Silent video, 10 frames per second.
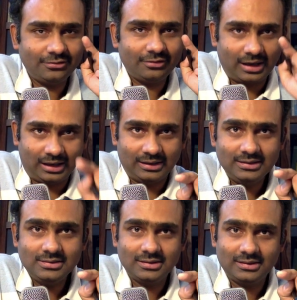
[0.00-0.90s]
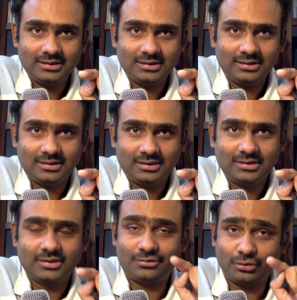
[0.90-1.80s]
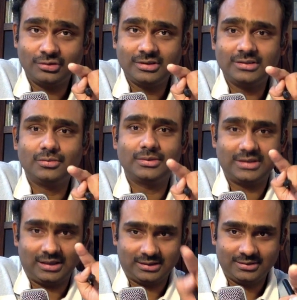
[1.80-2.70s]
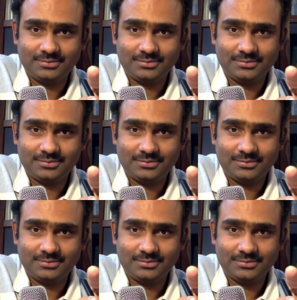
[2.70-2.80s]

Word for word: Fi the forces which are